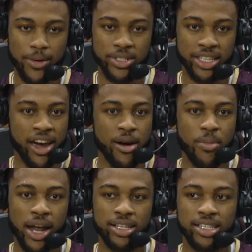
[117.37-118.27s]
just
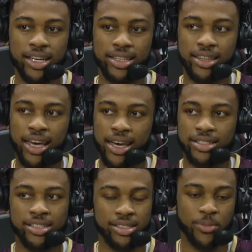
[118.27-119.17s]
everybody that
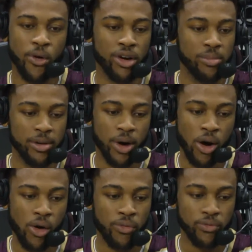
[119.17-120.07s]
just supported me my
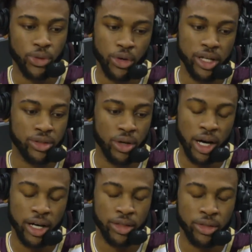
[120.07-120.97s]
whole three
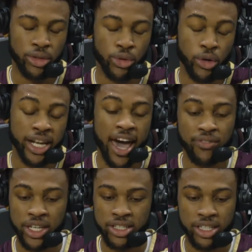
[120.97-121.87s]
and a
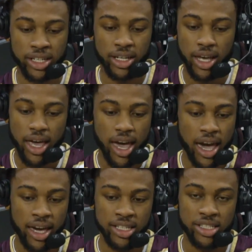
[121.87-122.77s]
half years here.
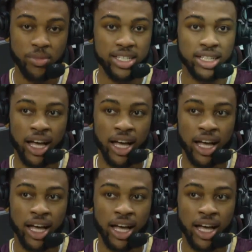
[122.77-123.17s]
And it just means